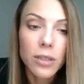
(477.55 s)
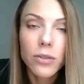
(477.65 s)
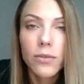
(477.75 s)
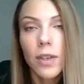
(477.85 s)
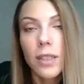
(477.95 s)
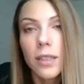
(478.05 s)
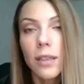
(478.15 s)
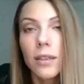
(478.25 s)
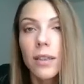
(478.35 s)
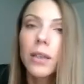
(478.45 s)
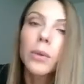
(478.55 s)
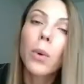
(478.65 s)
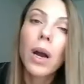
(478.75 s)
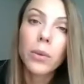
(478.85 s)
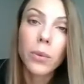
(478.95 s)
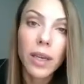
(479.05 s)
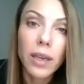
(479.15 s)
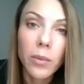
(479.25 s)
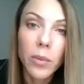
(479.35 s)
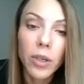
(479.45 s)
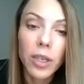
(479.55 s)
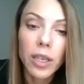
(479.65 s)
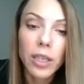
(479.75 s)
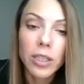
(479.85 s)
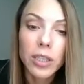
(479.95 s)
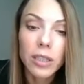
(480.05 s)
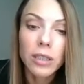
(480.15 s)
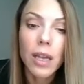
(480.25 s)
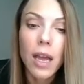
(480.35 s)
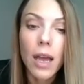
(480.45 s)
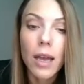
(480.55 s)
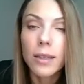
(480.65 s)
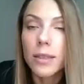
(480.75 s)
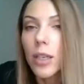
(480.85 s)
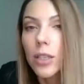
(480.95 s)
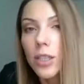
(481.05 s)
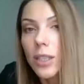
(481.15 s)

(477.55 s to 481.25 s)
to facilitate one-way communication, such as